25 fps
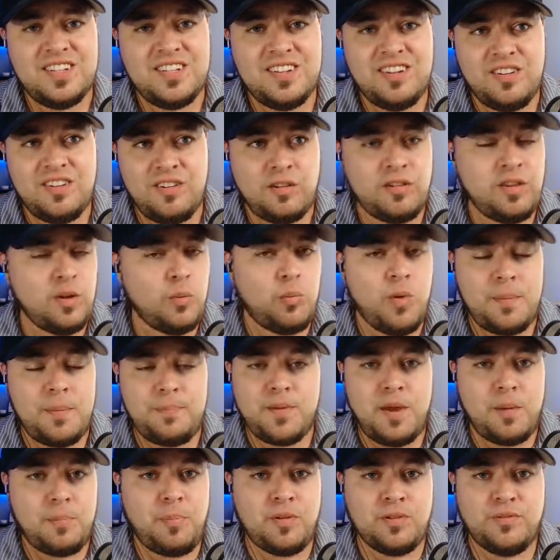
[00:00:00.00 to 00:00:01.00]
You know, they whipped
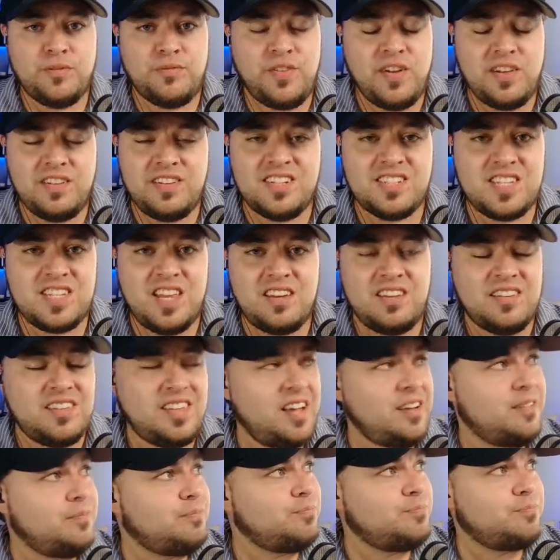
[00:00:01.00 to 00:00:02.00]
up on the Phillies. They
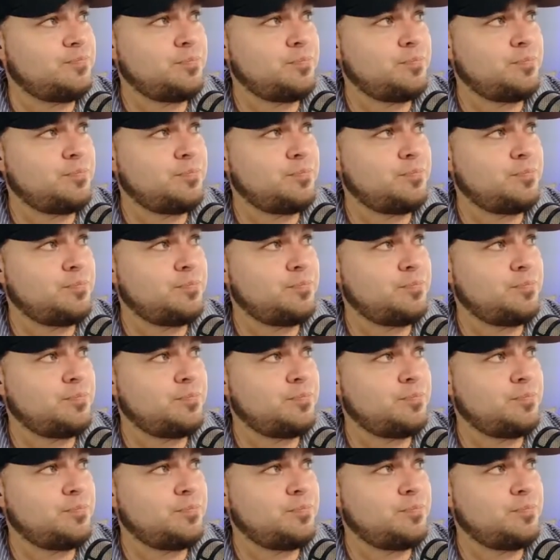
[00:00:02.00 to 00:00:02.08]
they